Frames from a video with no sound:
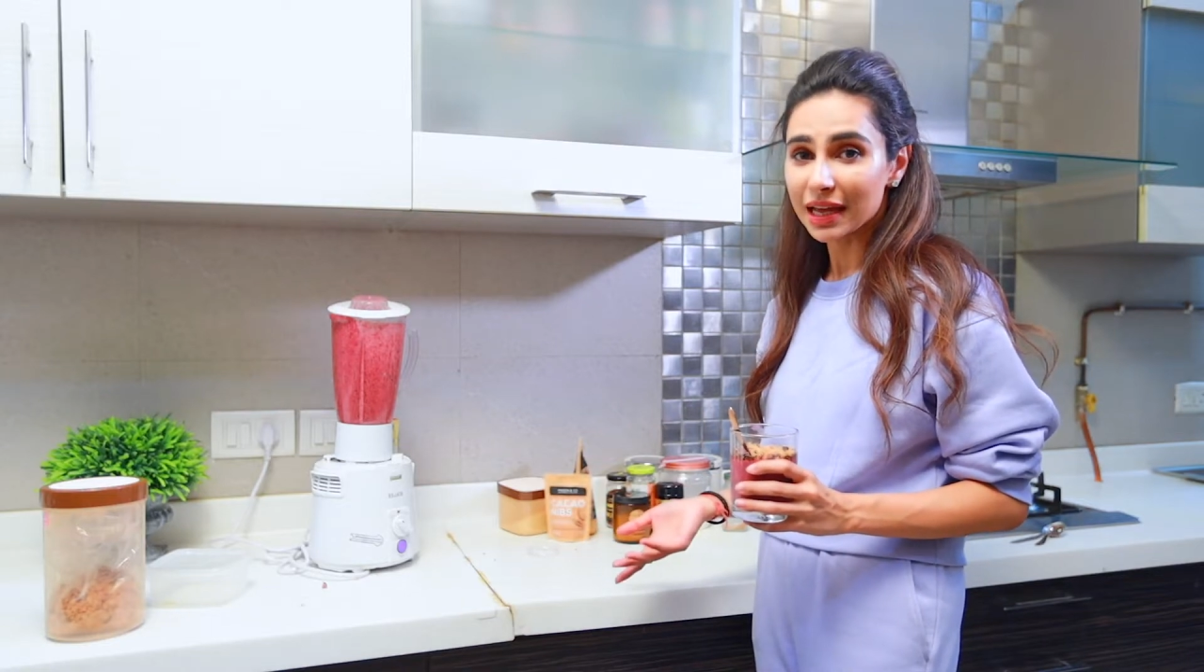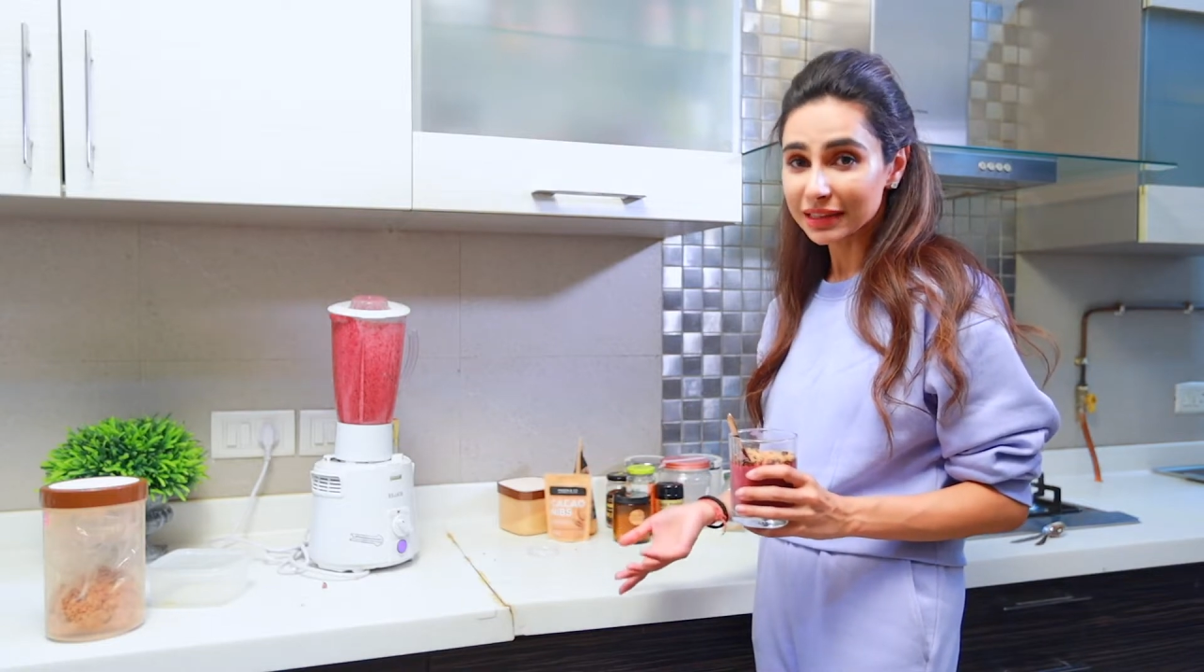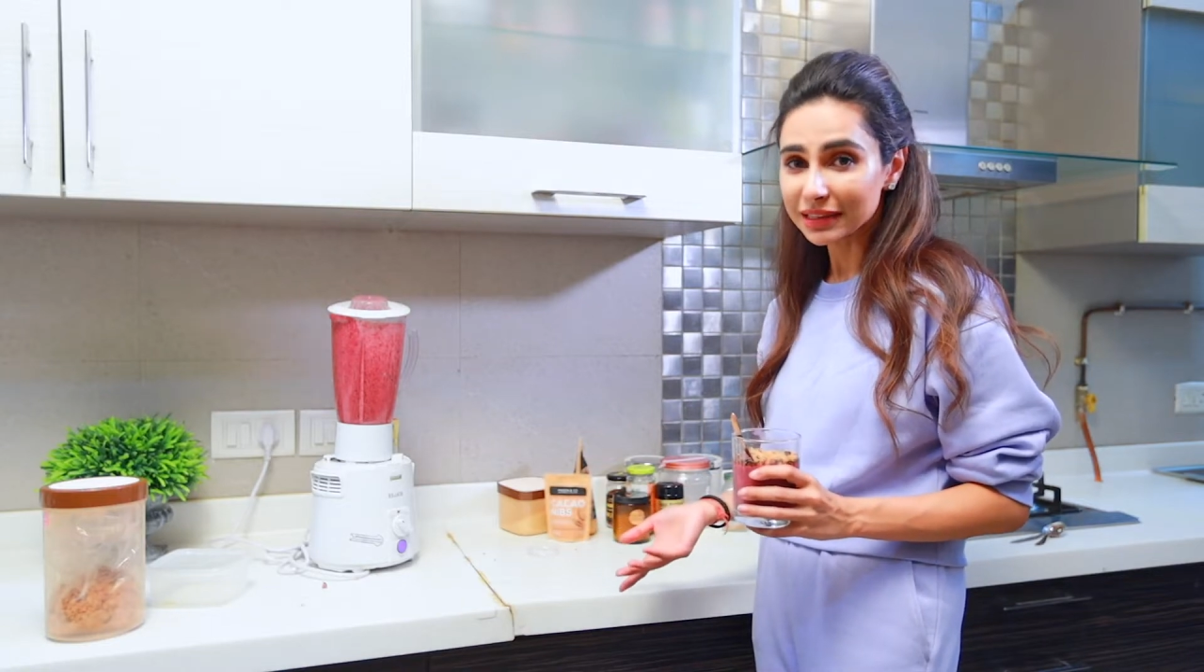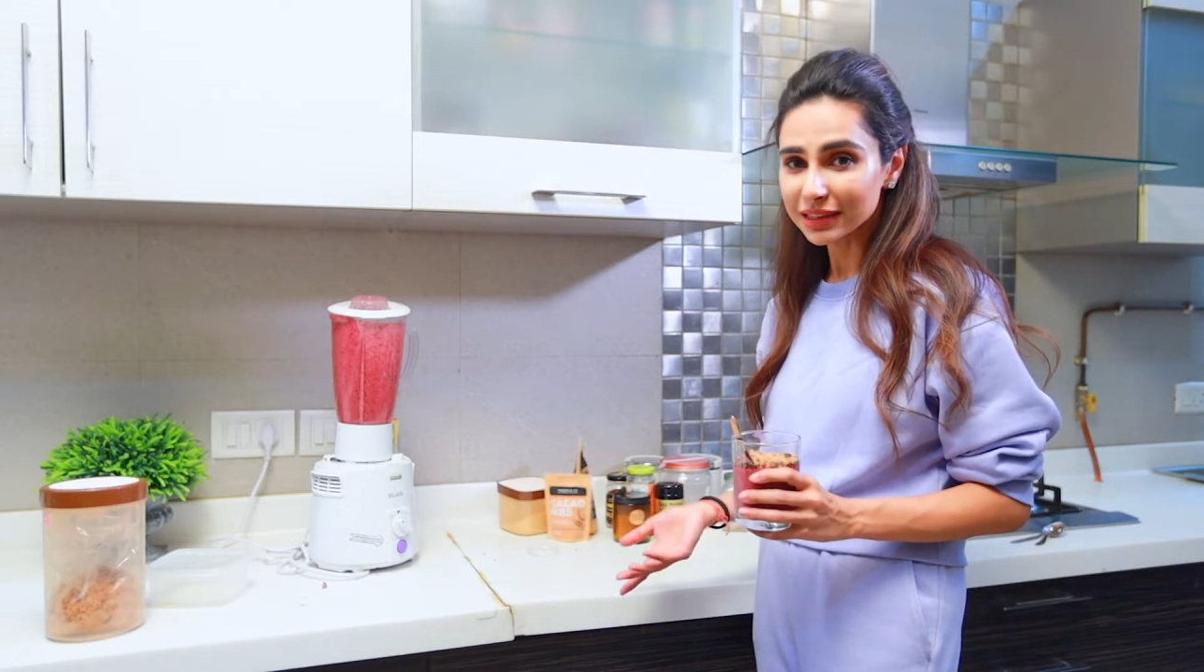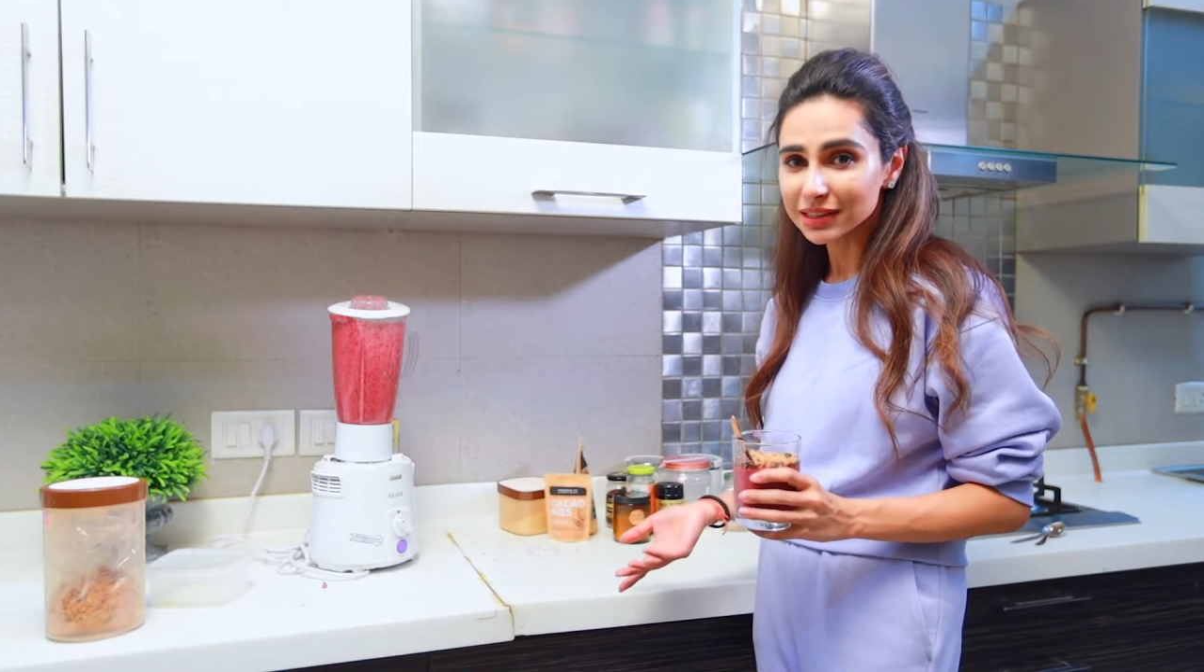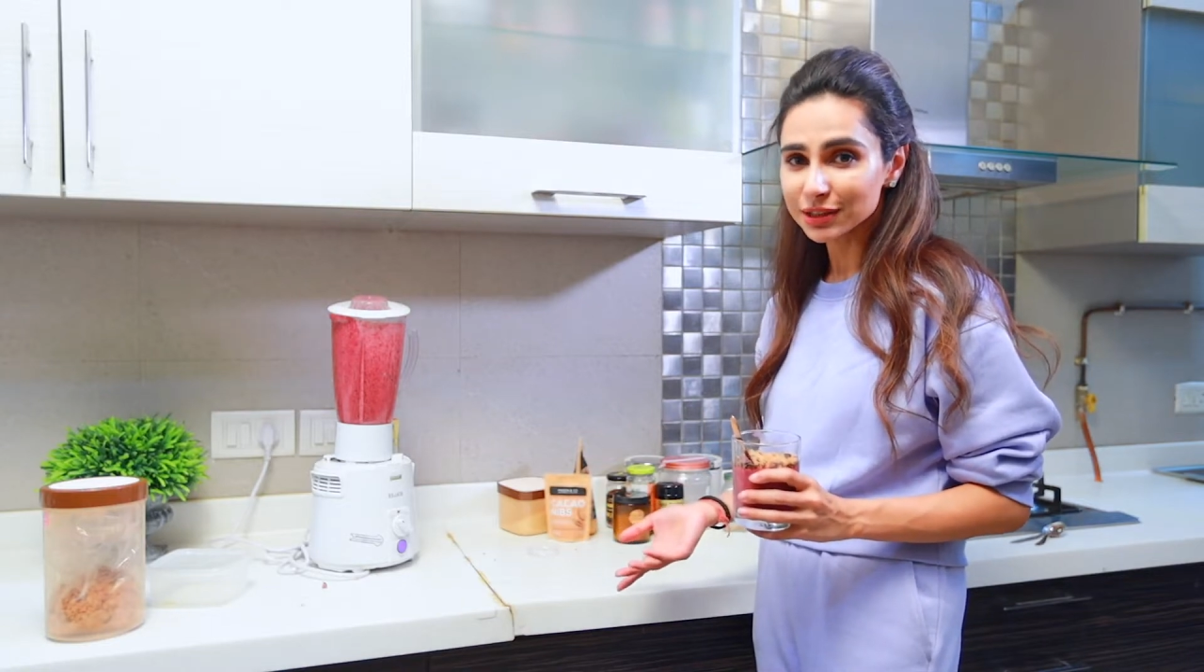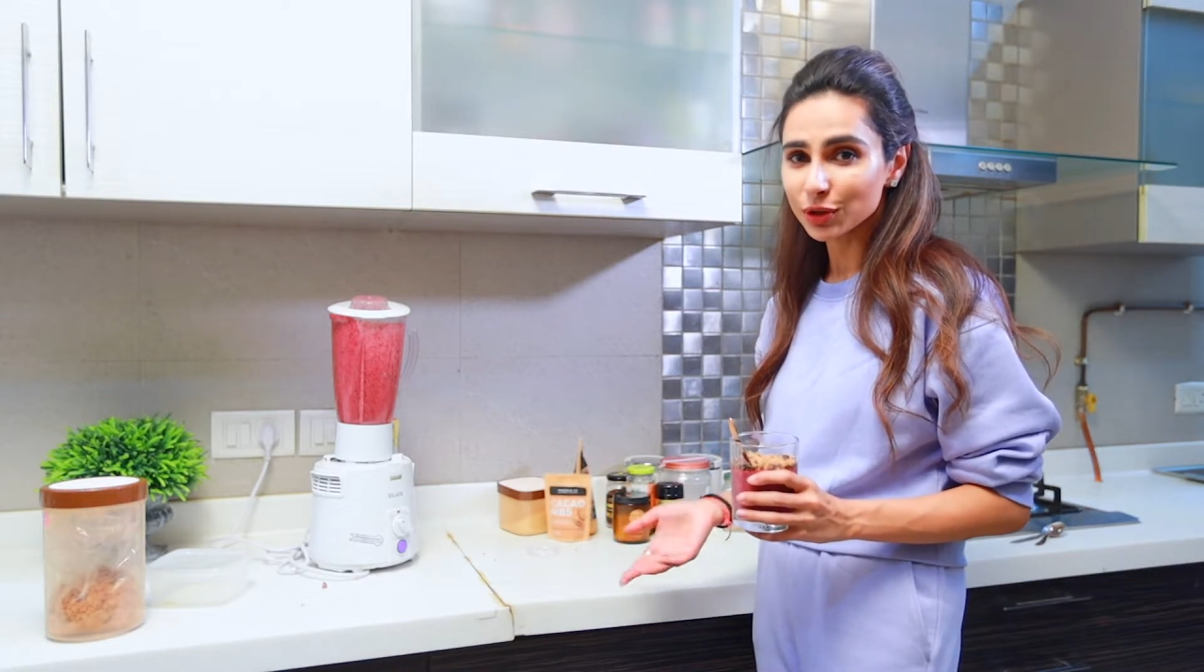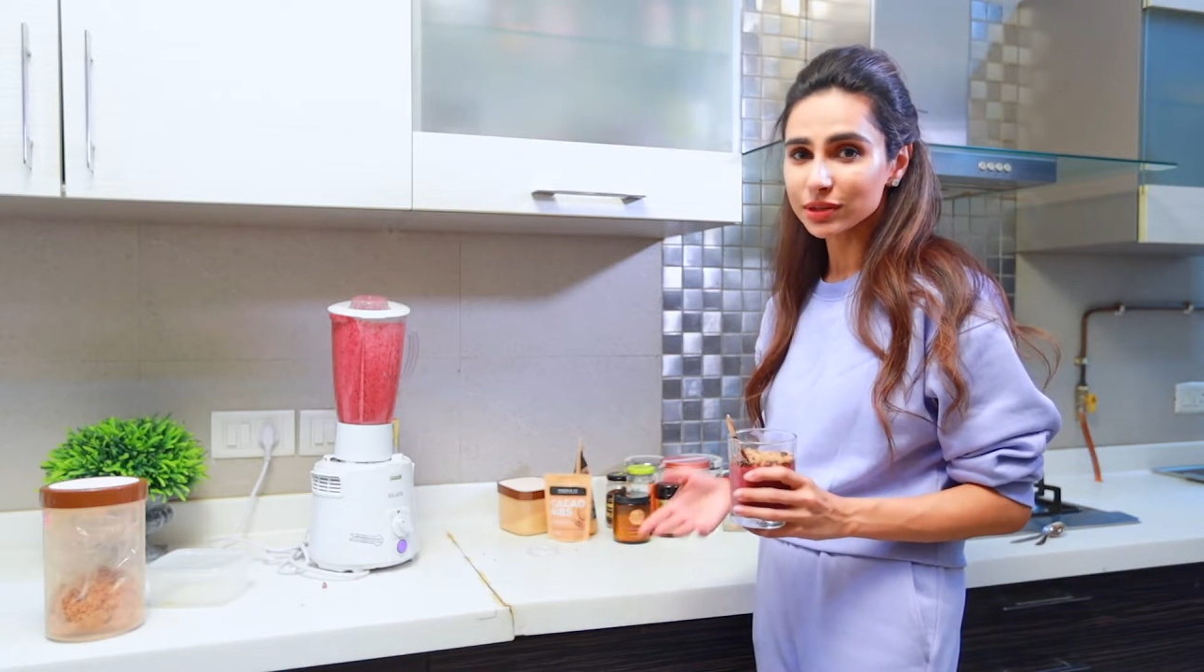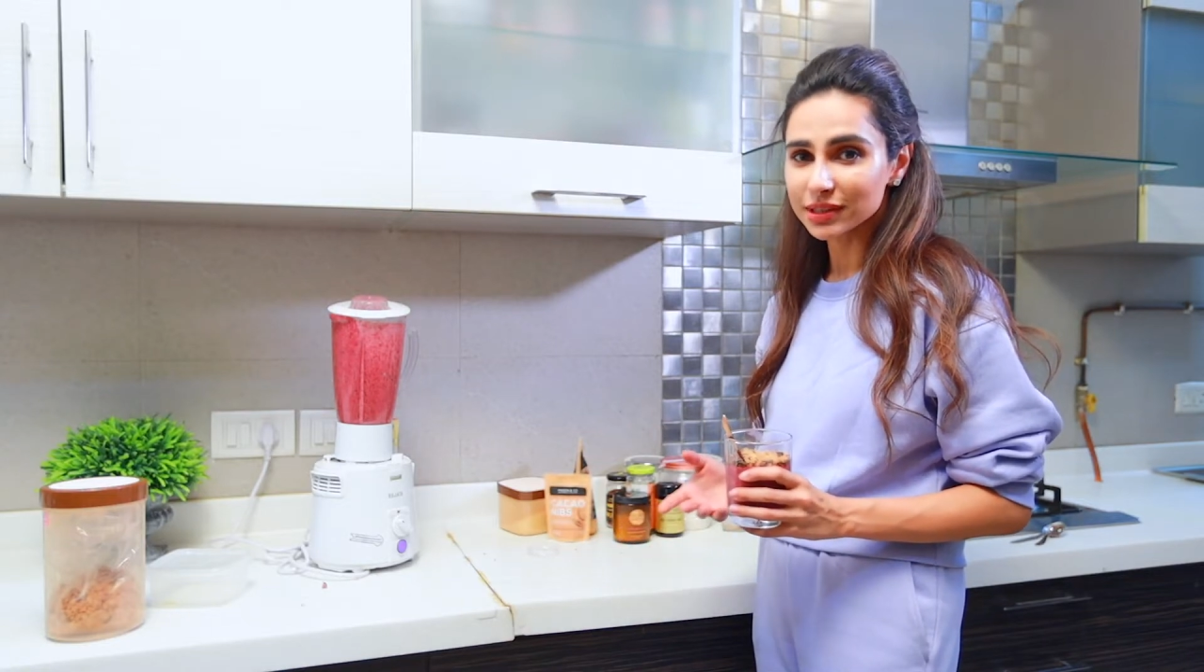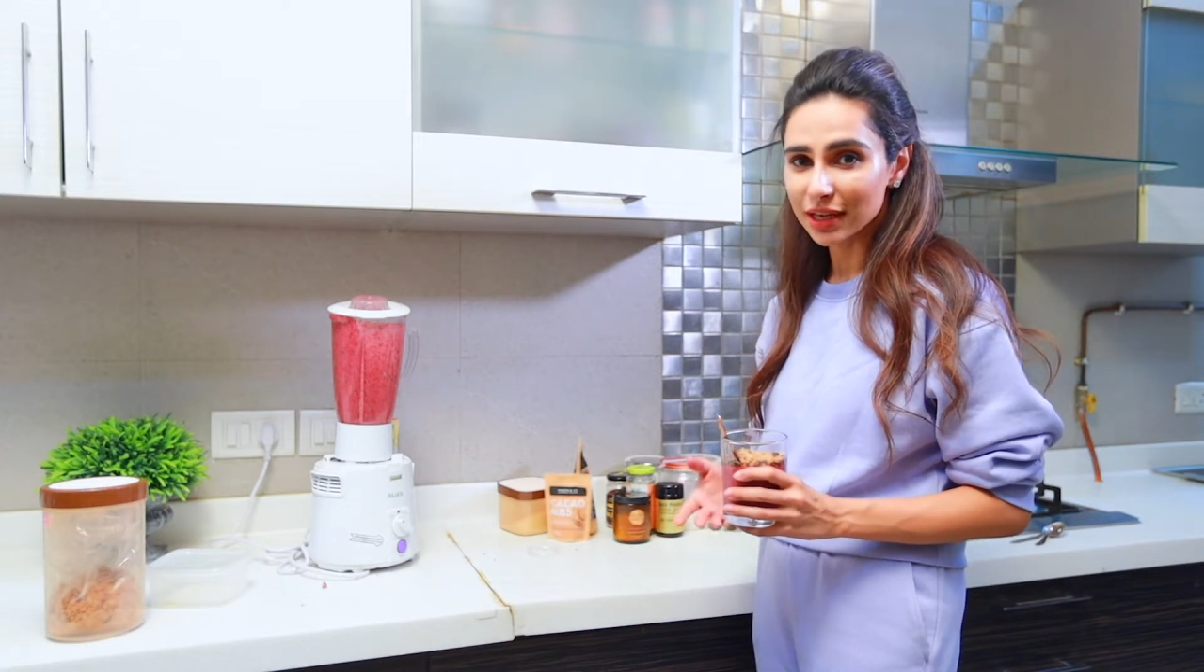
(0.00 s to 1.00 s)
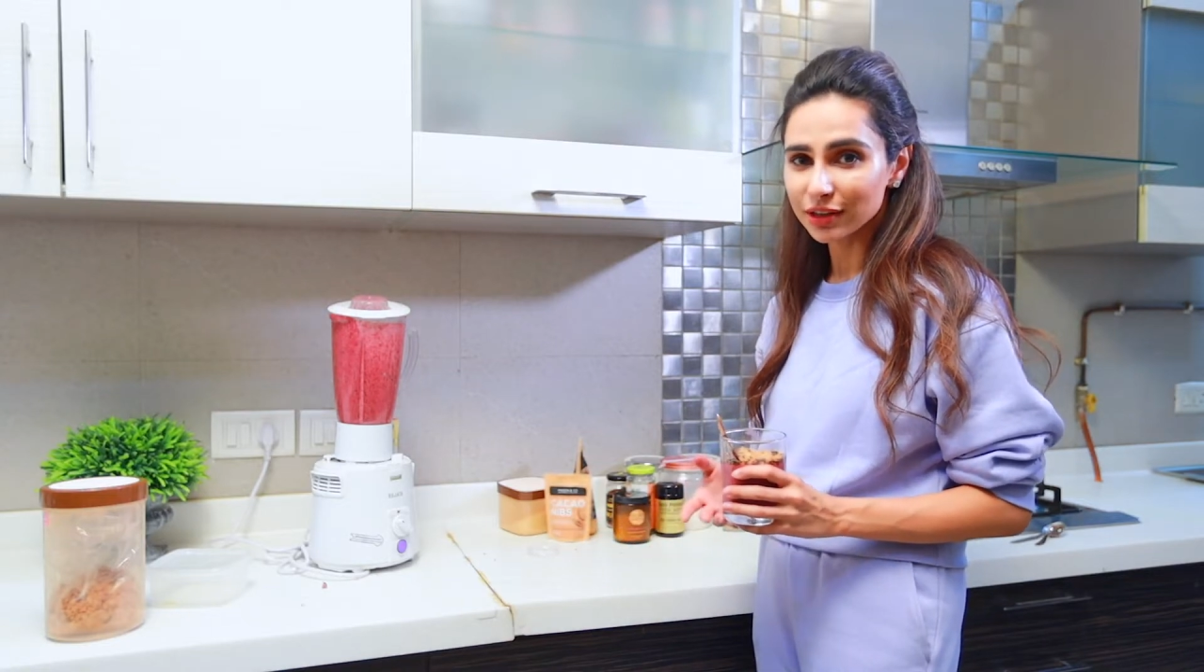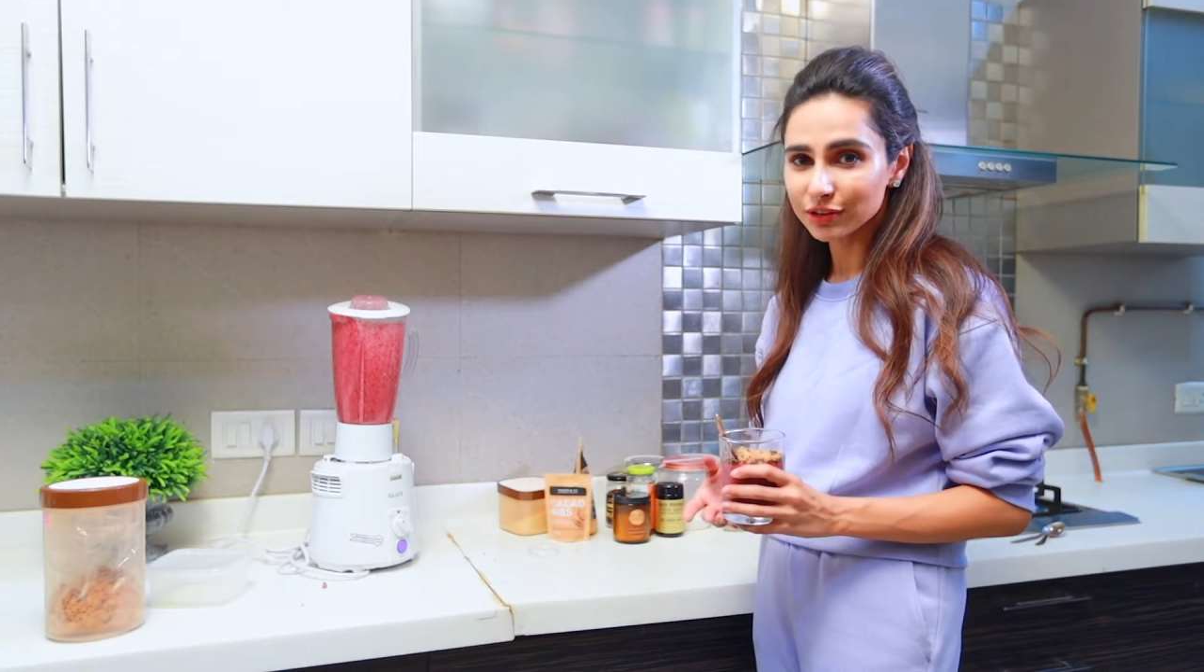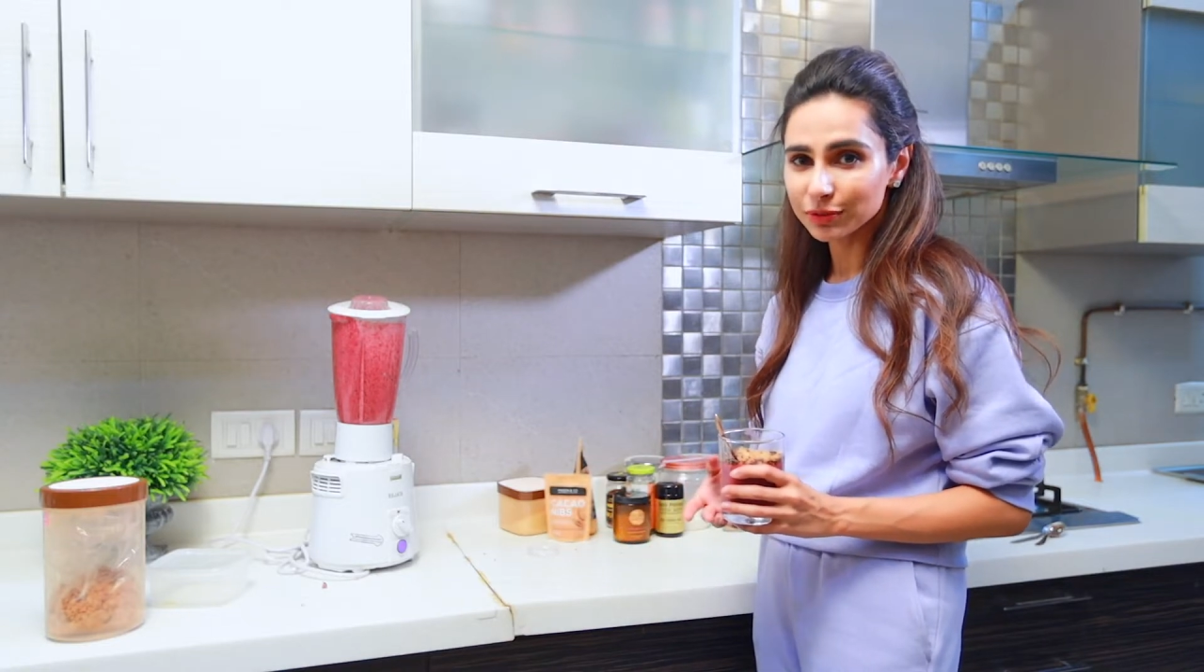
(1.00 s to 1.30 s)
at least yourself,